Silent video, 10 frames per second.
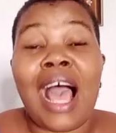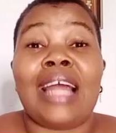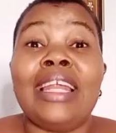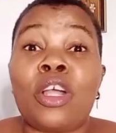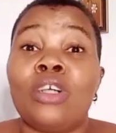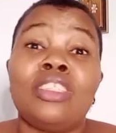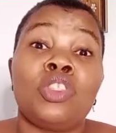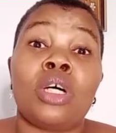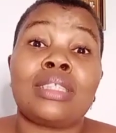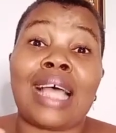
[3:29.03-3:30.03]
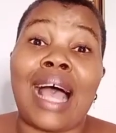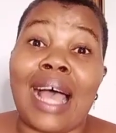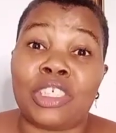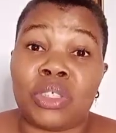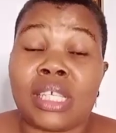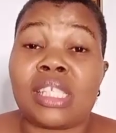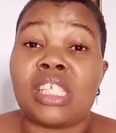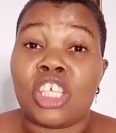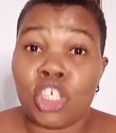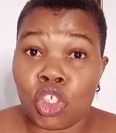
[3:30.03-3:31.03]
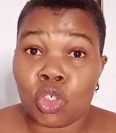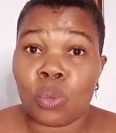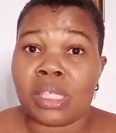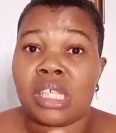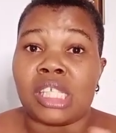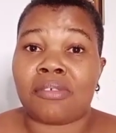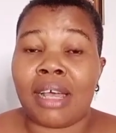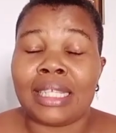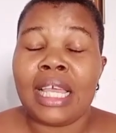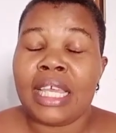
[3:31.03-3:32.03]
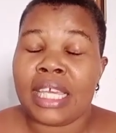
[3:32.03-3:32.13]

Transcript: And Lakon did not address the issue with his fan.